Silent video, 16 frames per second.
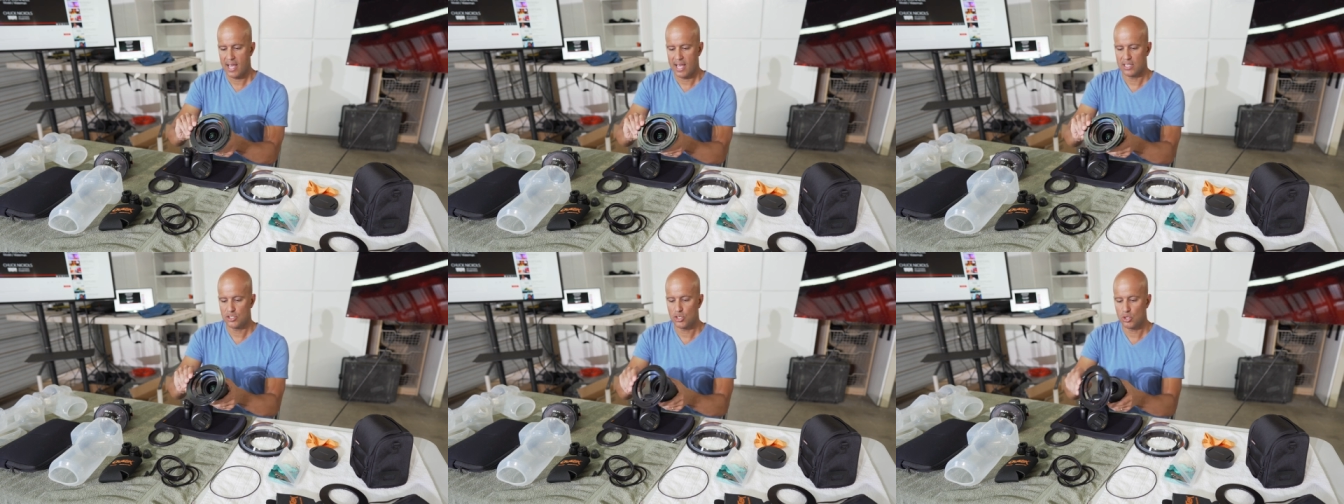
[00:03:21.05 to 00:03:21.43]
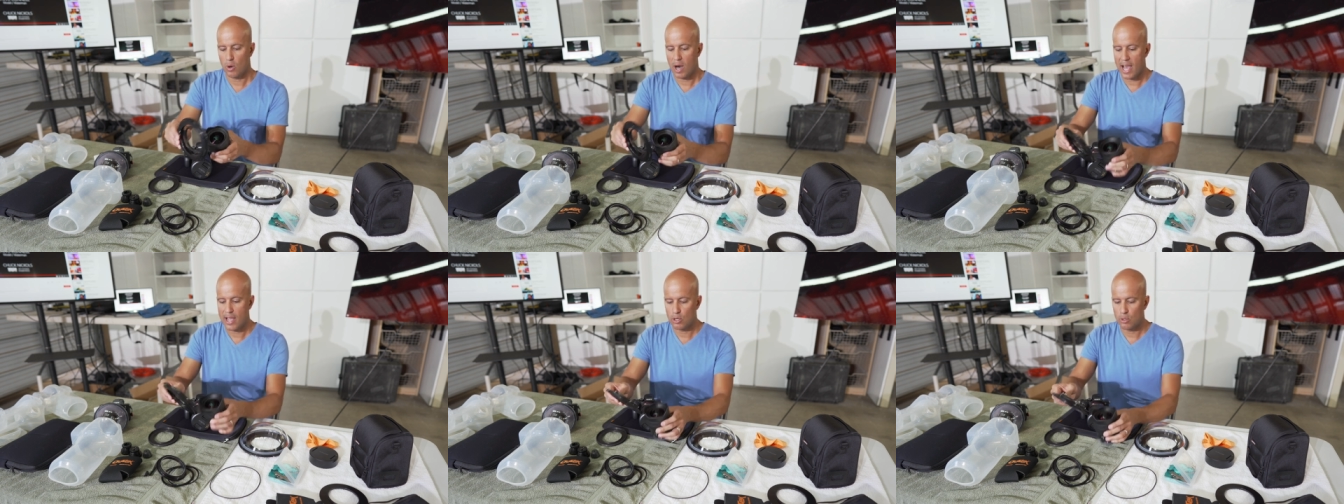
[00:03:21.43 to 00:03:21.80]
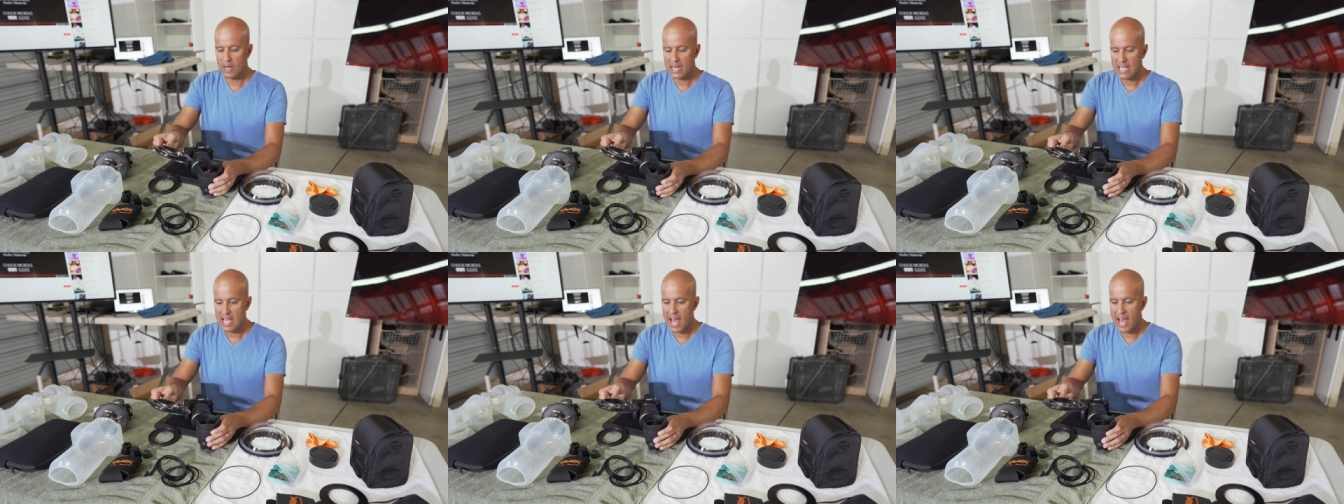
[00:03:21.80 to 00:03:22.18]
And so I
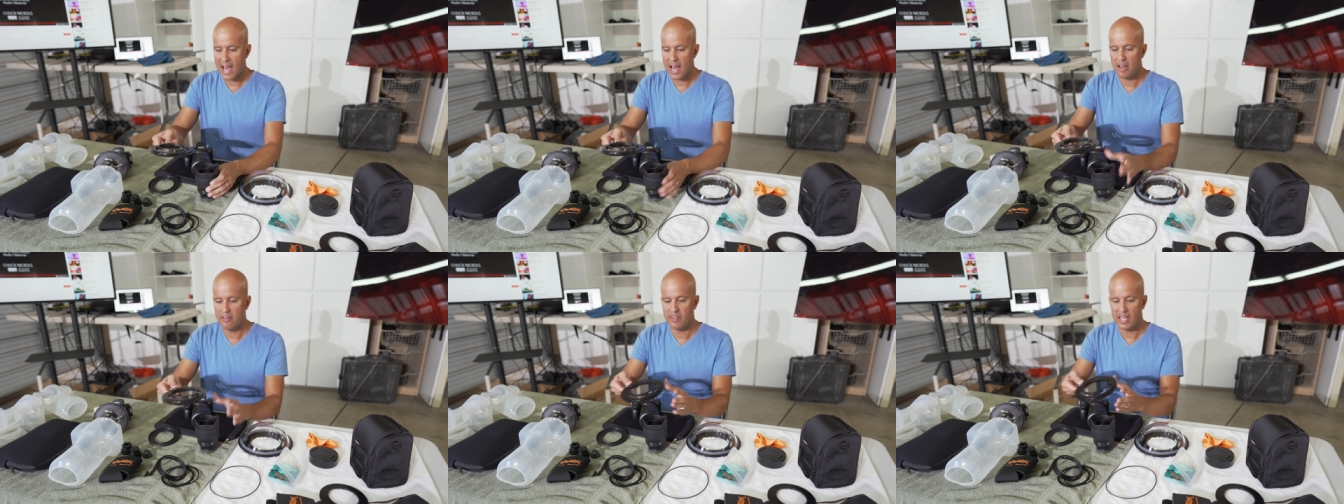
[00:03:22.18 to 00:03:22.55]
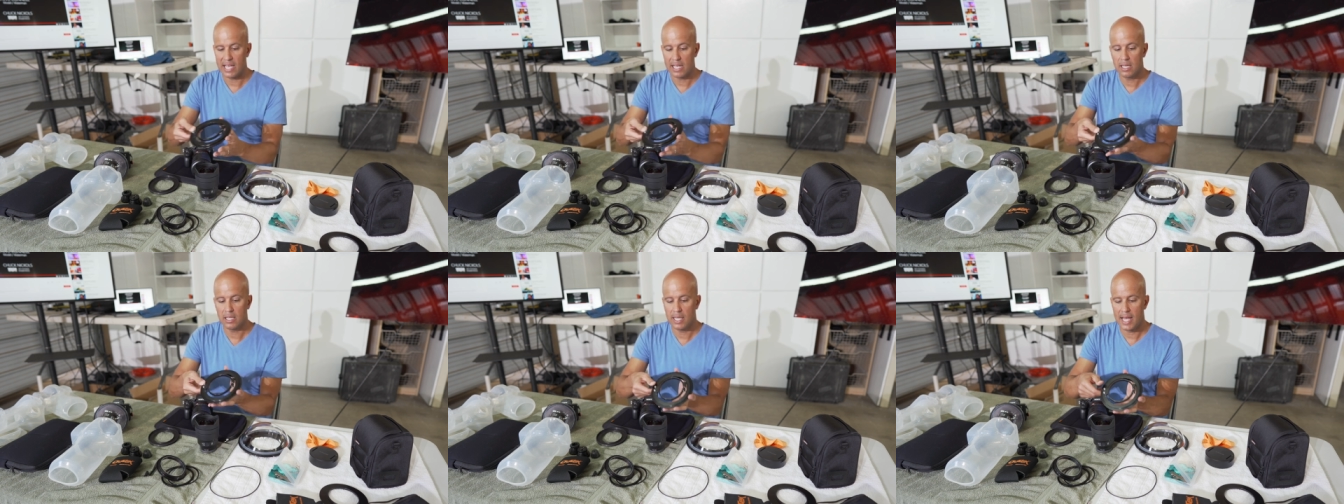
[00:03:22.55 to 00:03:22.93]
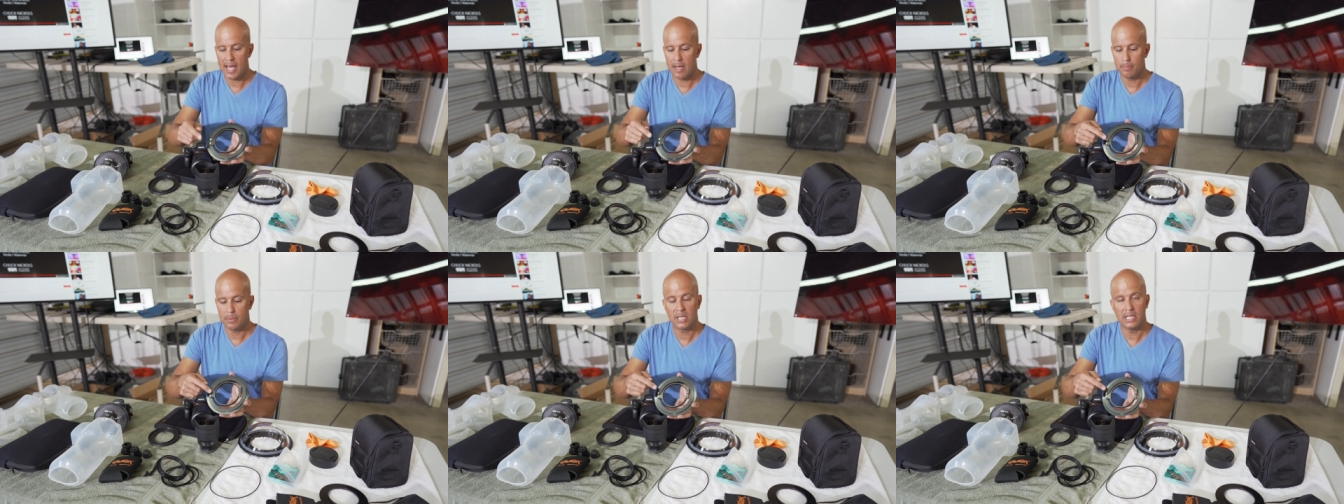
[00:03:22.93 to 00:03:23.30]
already have a
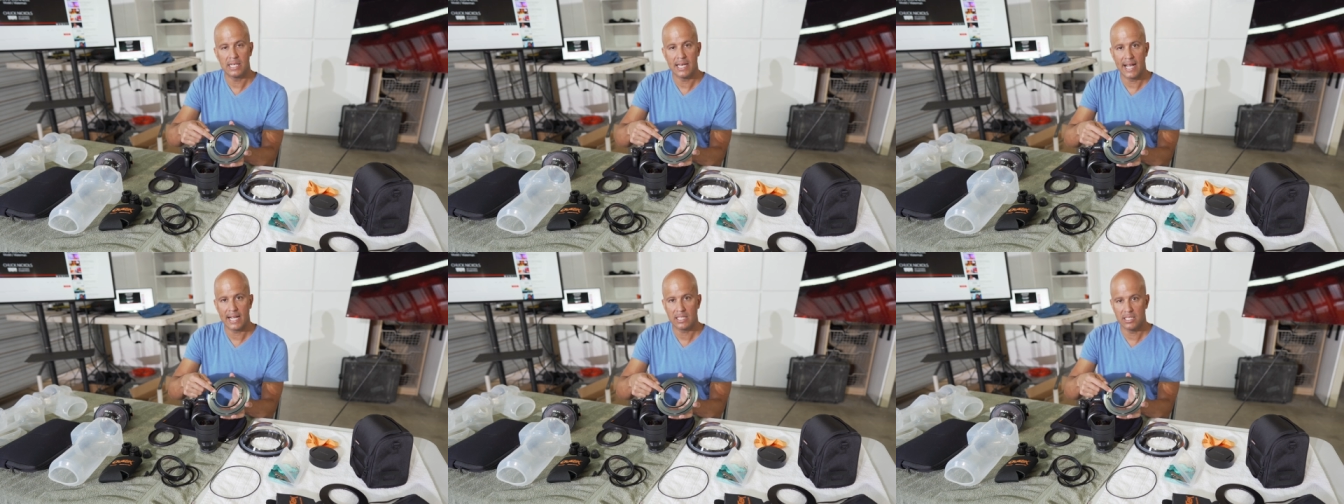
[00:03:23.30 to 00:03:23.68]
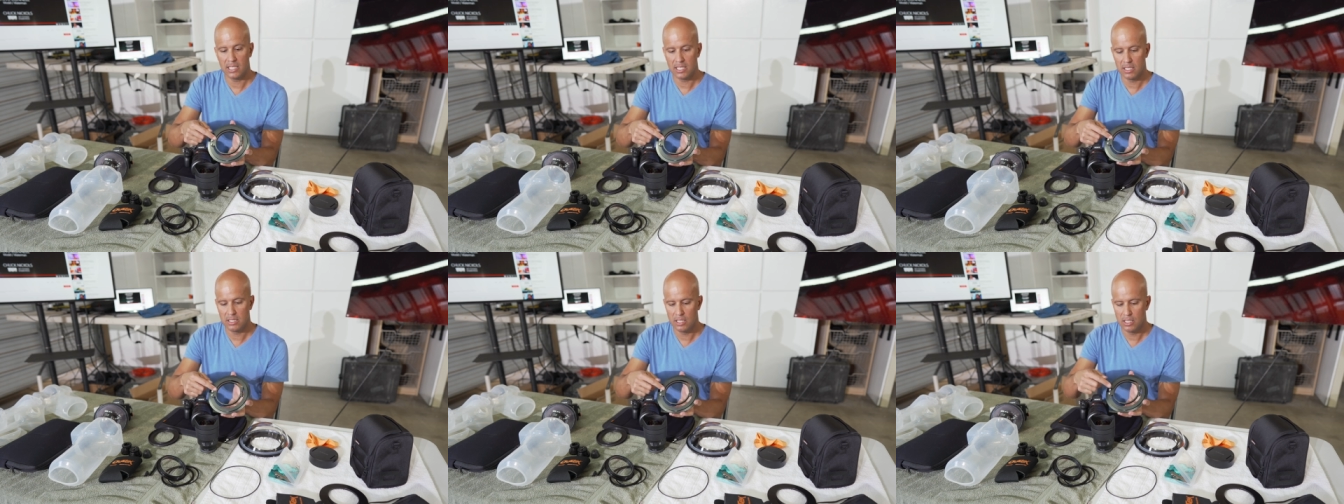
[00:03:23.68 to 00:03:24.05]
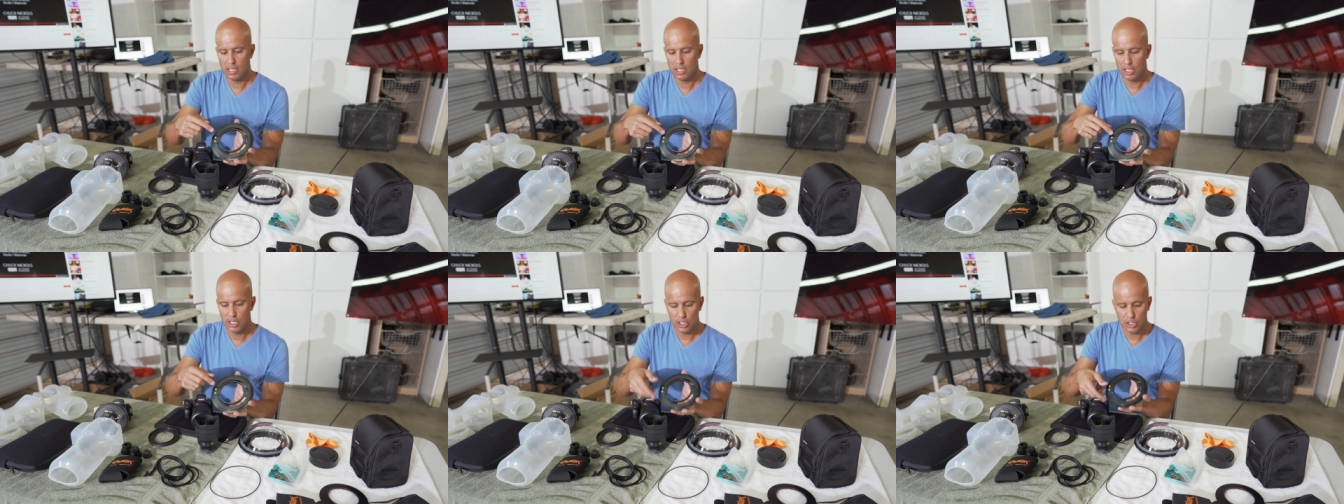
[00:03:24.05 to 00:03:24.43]
clamp connected
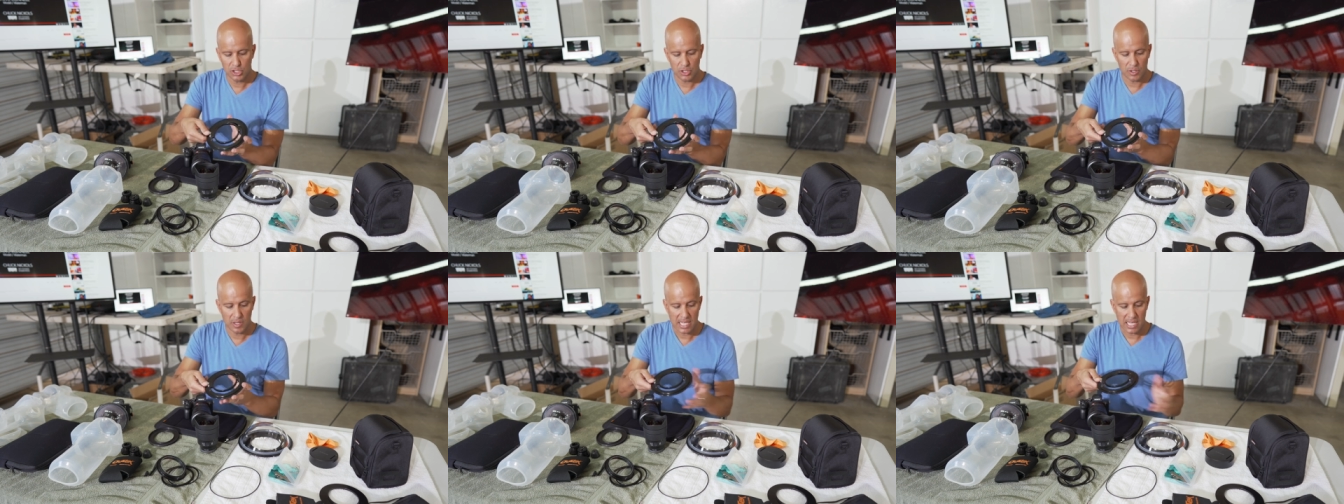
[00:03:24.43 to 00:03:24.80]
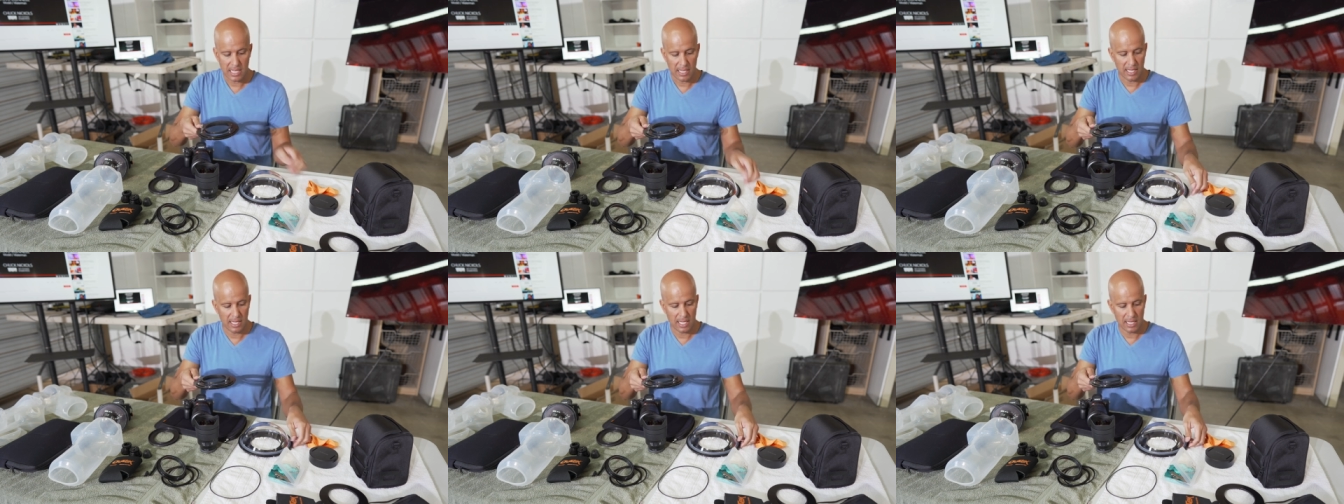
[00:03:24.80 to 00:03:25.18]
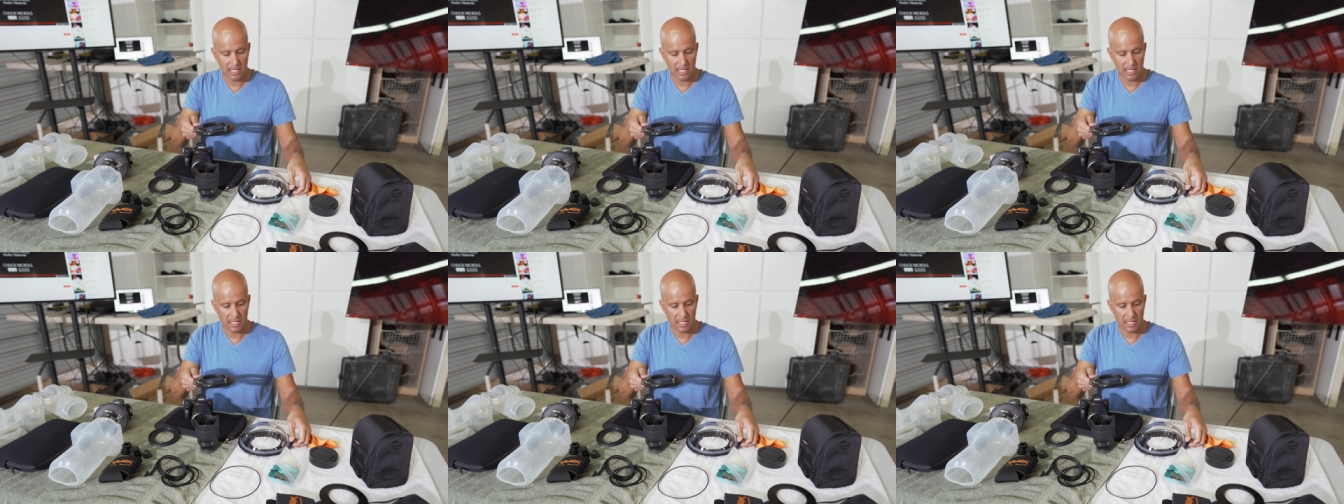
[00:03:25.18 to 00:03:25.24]
to the